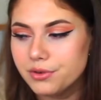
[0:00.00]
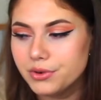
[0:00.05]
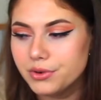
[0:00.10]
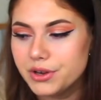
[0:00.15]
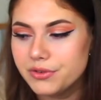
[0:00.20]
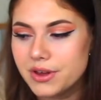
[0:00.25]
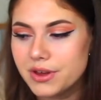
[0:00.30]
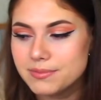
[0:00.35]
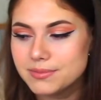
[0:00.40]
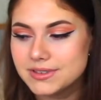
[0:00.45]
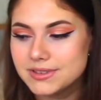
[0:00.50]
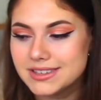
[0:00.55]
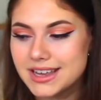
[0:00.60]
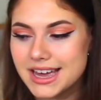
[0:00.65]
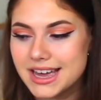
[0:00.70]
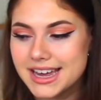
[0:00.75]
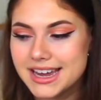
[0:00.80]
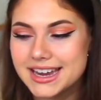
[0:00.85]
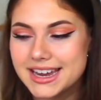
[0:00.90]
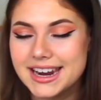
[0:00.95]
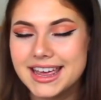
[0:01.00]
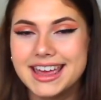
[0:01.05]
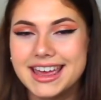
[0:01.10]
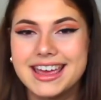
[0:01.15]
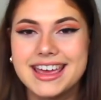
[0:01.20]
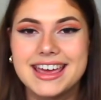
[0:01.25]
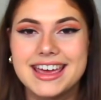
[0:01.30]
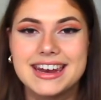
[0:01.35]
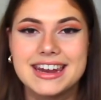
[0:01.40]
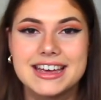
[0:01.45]
the website
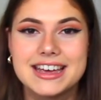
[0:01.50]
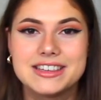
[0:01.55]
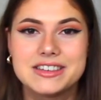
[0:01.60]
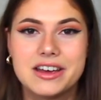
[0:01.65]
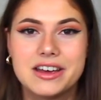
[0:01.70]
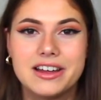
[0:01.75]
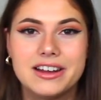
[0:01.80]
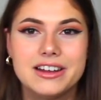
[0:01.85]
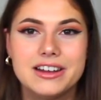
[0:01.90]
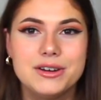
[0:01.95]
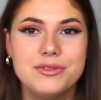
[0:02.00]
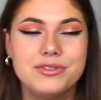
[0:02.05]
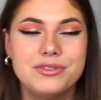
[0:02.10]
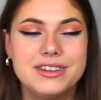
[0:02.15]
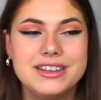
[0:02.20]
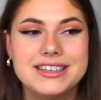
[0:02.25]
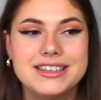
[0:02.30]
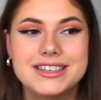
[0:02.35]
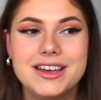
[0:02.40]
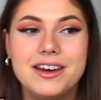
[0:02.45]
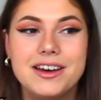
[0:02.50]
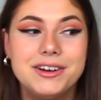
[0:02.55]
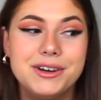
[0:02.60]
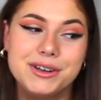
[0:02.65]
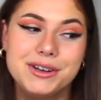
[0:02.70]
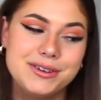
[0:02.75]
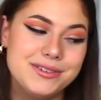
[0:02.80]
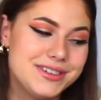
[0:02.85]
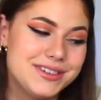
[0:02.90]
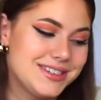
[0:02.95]
and I saw a lot of these other
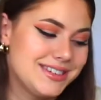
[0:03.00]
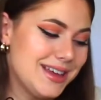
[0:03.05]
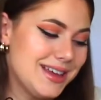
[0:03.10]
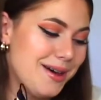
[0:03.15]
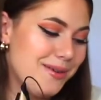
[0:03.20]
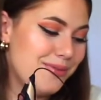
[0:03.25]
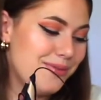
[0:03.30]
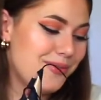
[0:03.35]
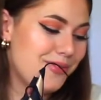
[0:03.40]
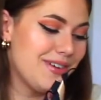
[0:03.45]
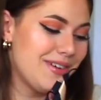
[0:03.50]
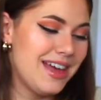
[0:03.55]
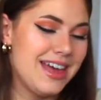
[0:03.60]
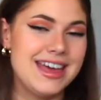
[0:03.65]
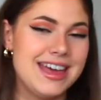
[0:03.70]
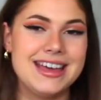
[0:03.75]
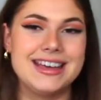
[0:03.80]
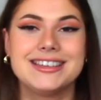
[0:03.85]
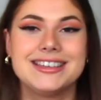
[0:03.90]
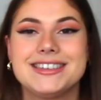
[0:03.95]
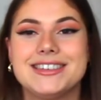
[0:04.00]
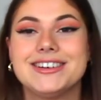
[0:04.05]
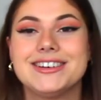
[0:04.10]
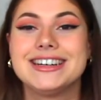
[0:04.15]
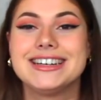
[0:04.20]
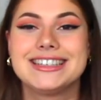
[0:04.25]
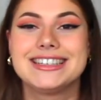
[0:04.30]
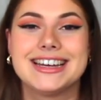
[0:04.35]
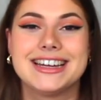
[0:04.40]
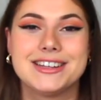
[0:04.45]
cute stuff. So I
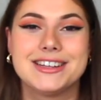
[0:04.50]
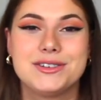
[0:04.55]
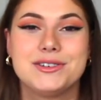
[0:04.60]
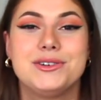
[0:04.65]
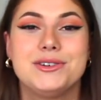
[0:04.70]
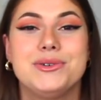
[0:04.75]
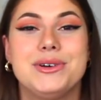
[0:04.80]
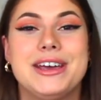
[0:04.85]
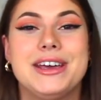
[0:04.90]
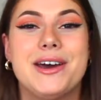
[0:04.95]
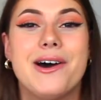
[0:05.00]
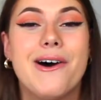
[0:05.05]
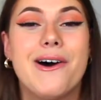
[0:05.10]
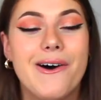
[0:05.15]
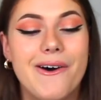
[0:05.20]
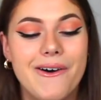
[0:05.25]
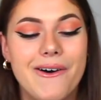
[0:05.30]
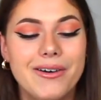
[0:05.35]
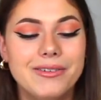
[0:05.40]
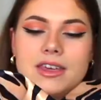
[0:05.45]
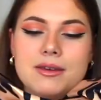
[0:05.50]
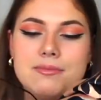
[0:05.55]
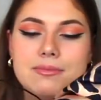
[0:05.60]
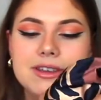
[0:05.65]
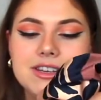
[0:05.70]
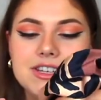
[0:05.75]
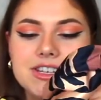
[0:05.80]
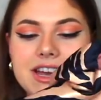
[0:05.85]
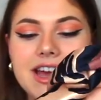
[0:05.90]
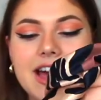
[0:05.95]
decided to do a haul.
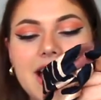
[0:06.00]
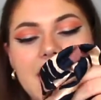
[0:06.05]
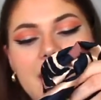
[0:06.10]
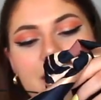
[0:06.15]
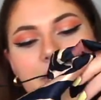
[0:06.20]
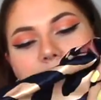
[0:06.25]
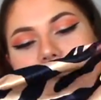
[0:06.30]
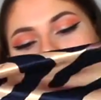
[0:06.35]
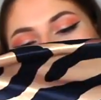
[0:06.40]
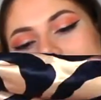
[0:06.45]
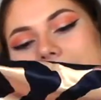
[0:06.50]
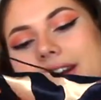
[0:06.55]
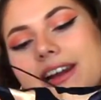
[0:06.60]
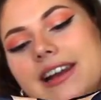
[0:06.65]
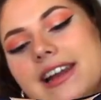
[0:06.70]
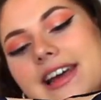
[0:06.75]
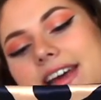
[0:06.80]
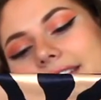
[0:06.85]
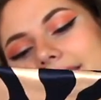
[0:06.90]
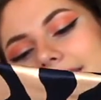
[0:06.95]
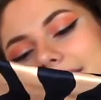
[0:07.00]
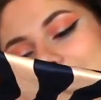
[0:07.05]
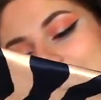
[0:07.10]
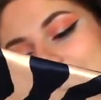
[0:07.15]
But yeah, I really like this